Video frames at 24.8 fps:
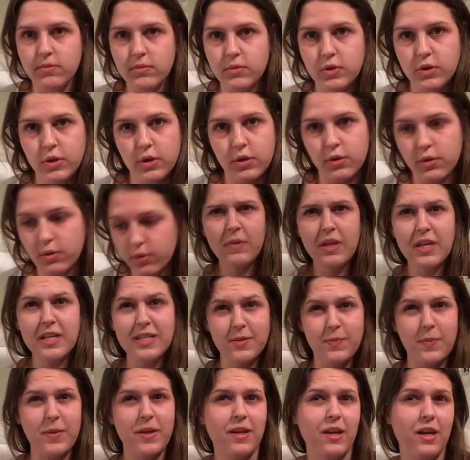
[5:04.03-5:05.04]
do
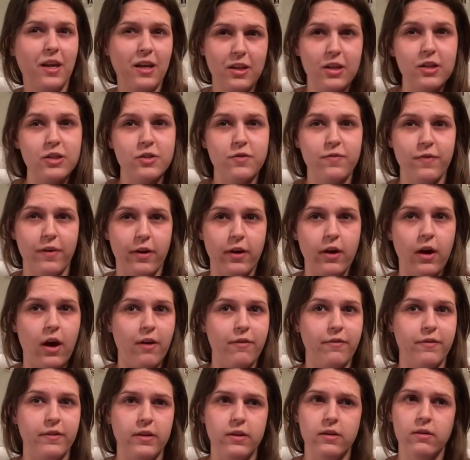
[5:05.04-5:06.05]
speak English very
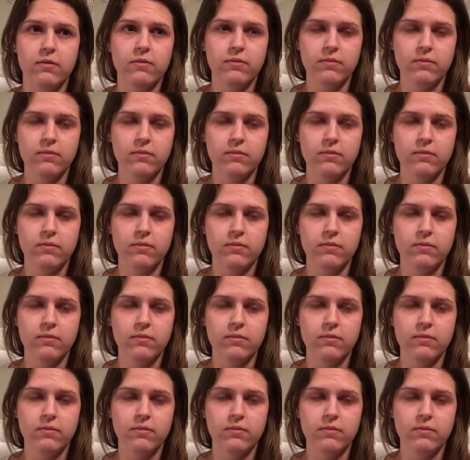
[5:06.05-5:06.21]
often.